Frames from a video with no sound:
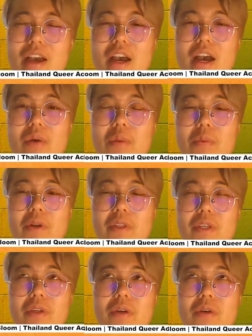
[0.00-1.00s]
our
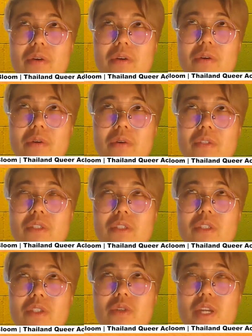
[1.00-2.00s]
political
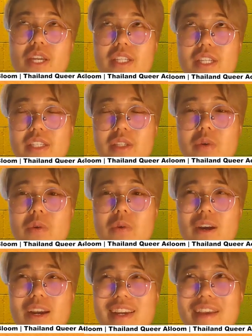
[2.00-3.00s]
situation is
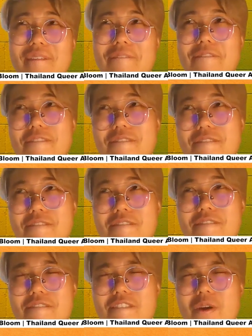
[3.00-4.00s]
quite,
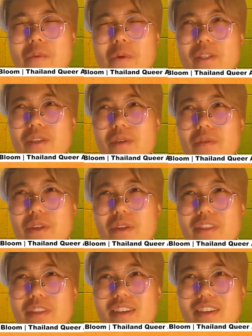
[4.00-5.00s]
what's the word?